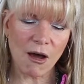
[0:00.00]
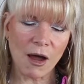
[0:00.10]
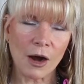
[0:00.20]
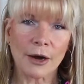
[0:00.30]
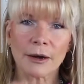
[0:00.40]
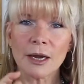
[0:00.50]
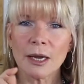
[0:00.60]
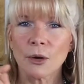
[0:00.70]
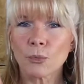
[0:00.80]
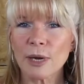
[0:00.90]
are
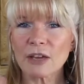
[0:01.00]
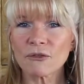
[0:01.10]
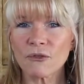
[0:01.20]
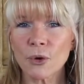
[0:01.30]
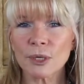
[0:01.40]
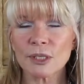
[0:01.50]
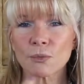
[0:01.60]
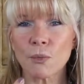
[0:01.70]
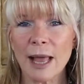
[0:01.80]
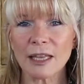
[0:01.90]
reinforced
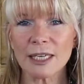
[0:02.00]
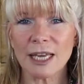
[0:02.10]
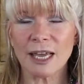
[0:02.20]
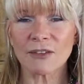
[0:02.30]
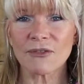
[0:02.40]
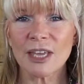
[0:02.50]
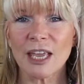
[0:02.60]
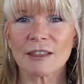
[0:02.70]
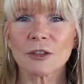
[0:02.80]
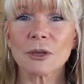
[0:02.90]
well enough
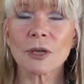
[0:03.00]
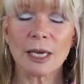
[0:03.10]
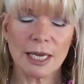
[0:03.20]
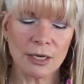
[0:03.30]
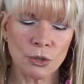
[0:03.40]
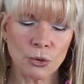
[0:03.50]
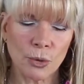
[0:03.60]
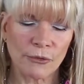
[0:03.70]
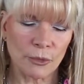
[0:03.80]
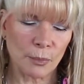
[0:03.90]
that they're going to
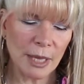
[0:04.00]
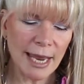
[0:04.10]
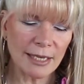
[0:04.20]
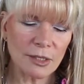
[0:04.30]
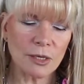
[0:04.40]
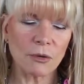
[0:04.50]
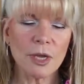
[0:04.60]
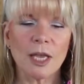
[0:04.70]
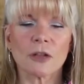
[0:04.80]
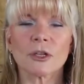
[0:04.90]
endure for play. So
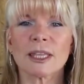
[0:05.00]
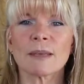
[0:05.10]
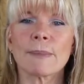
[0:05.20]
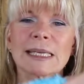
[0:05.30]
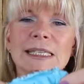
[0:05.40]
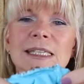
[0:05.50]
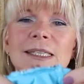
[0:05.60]
look at the messy